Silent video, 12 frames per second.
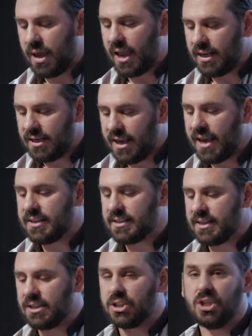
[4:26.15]
and yet
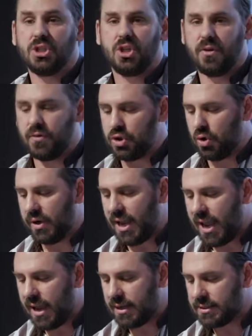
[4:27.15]
such conservatory
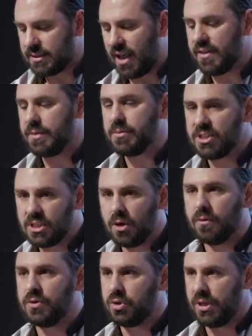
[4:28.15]
acts are
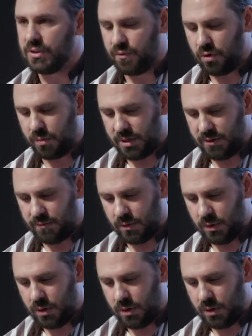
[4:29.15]
themselves transformative